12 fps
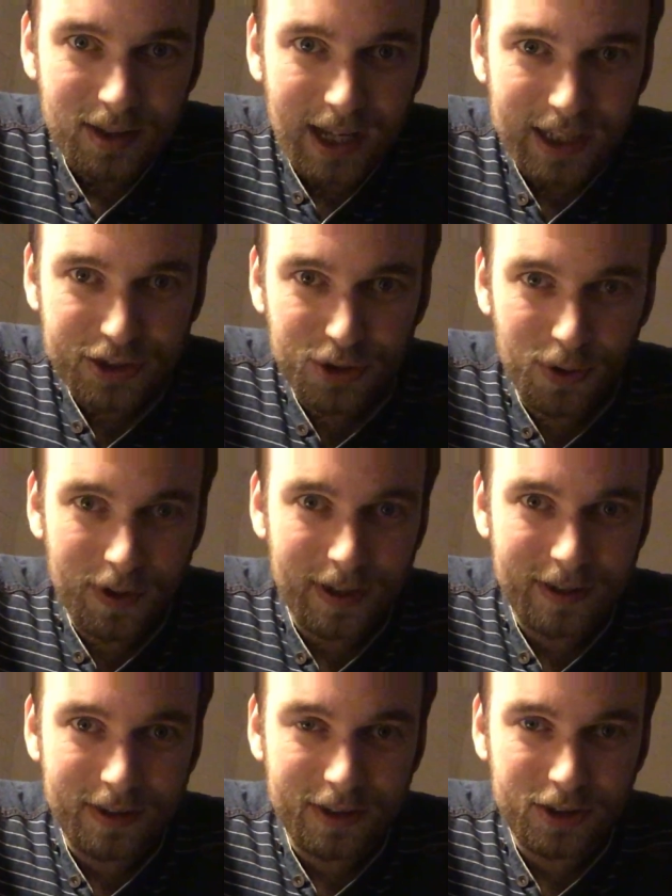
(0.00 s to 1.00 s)
I saw
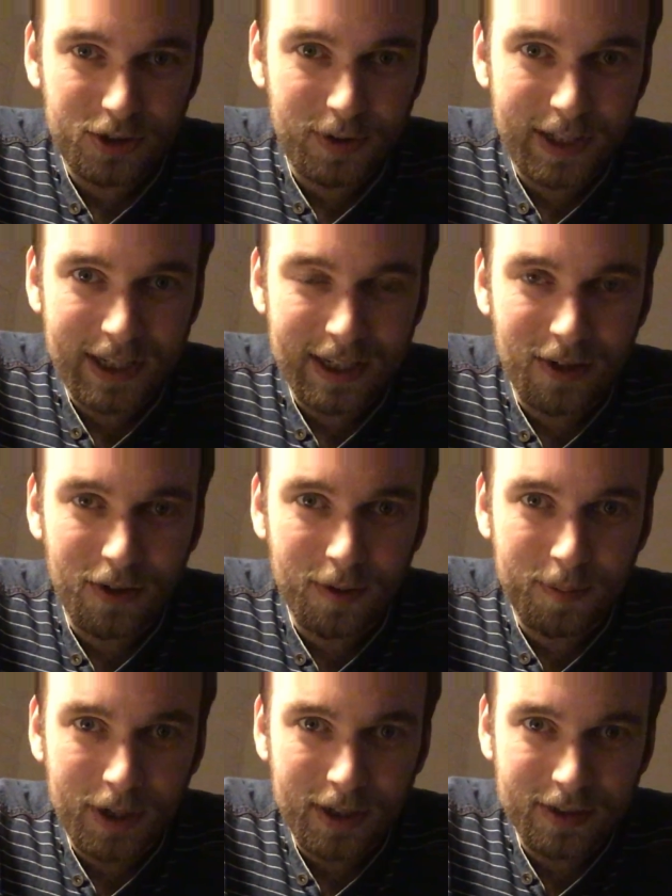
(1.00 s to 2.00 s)
that the screen and all the
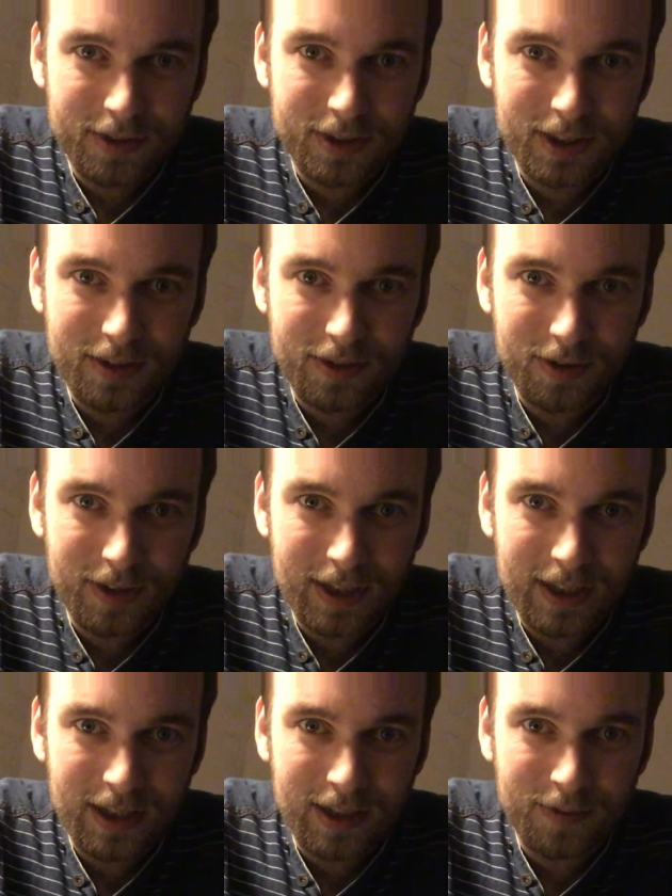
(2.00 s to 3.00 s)
buttons uh, to
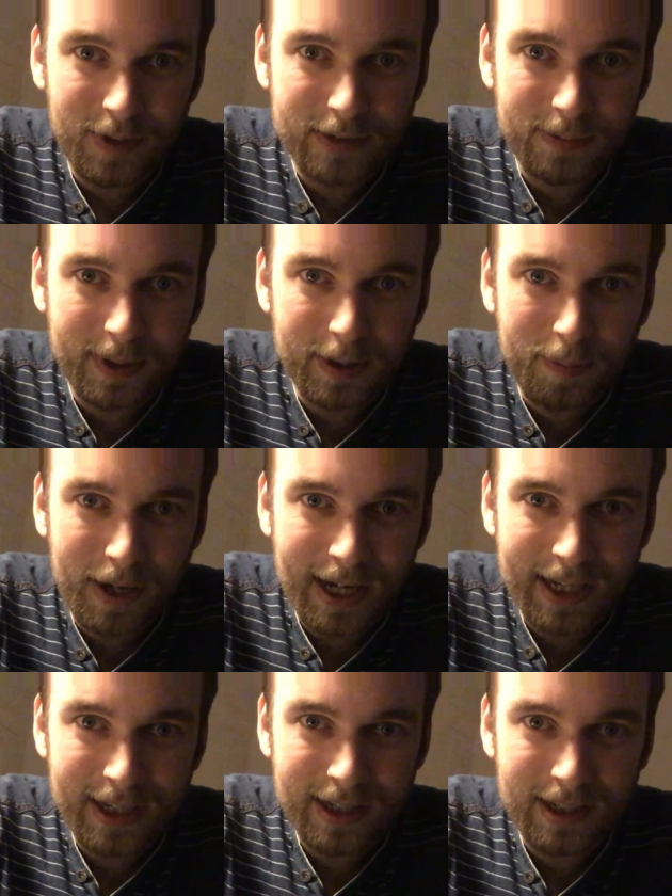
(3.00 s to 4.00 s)
the Raspberry
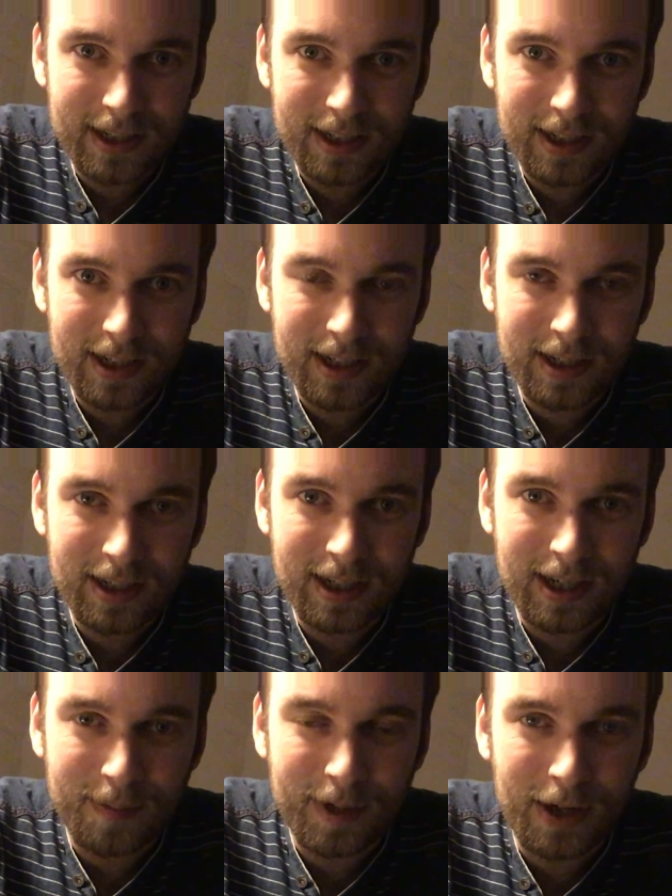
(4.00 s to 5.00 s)
Pi. Uh,
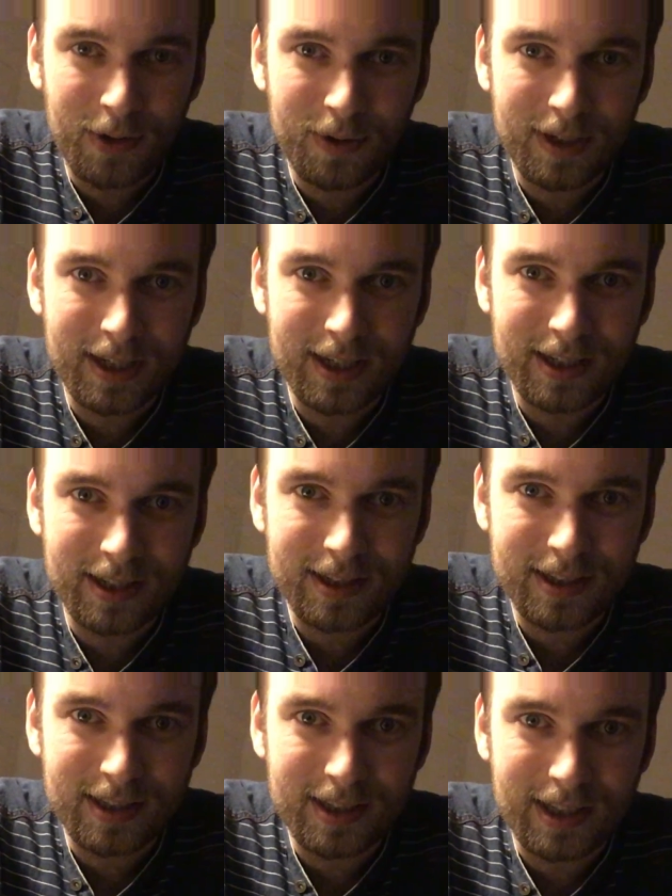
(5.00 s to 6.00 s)
I'm now uh,
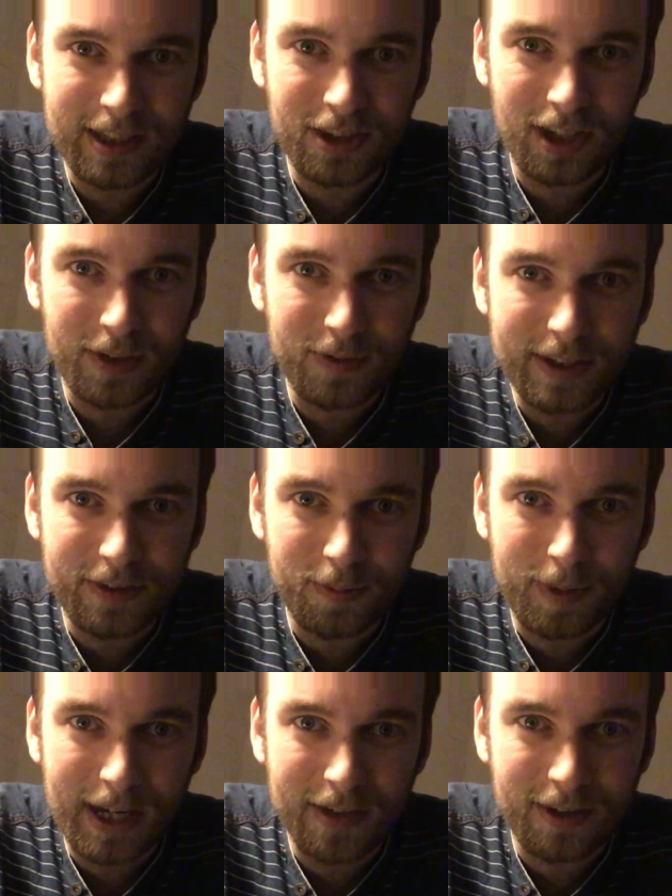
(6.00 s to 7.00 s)
installing
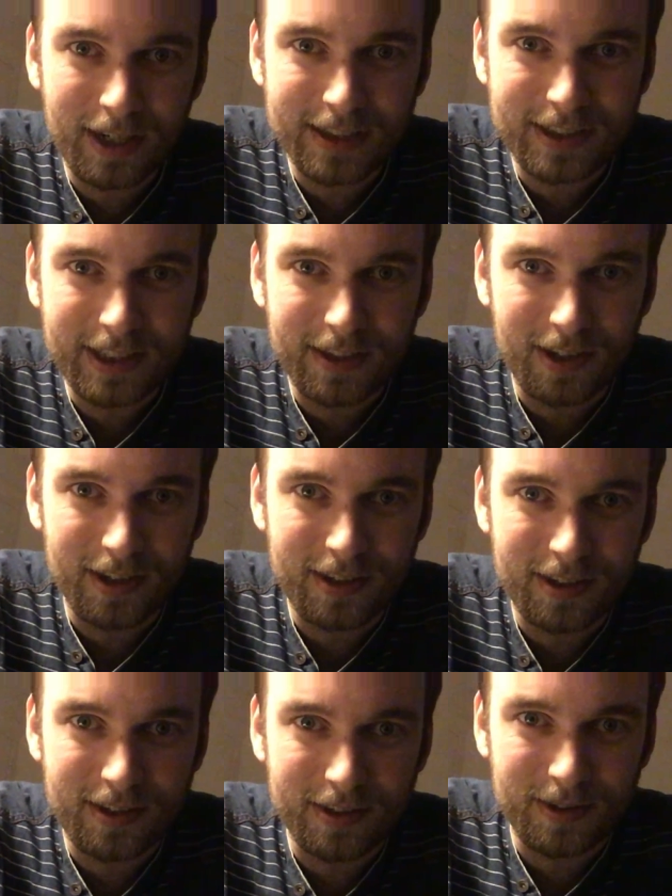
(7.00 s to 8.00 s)
RetroPie on an SD card
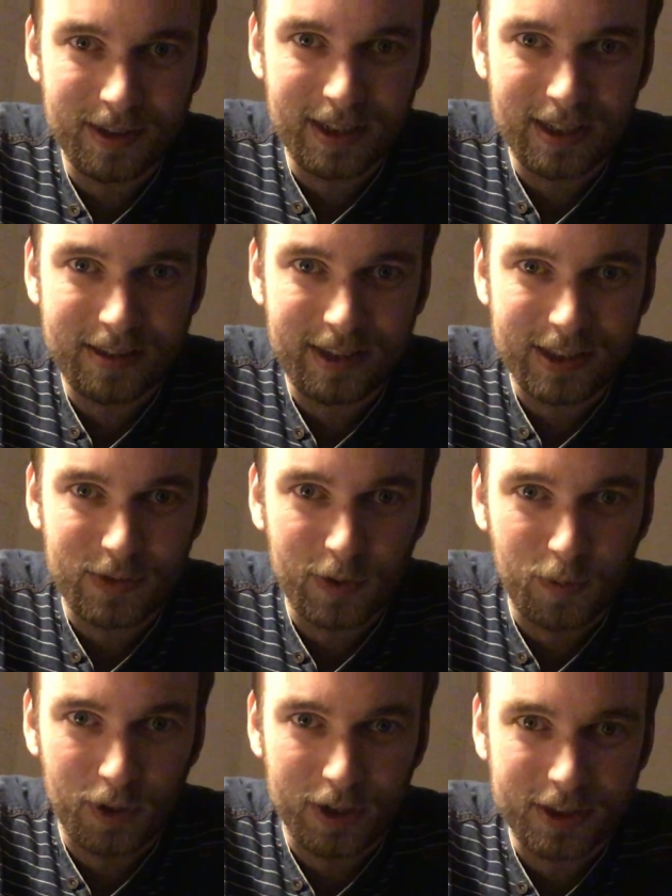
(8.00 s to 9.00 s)
to uh, test
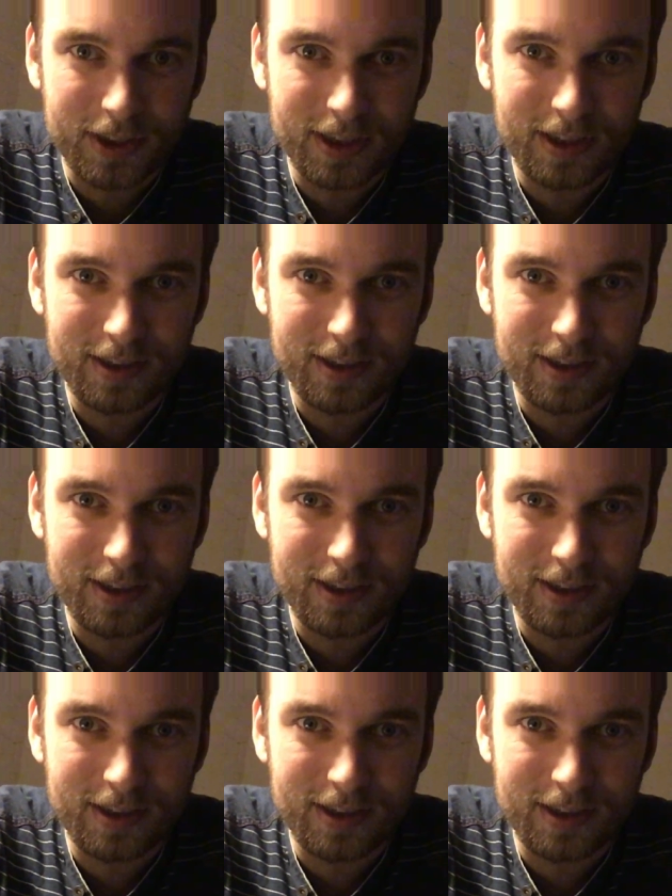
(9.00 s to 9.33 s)
what works.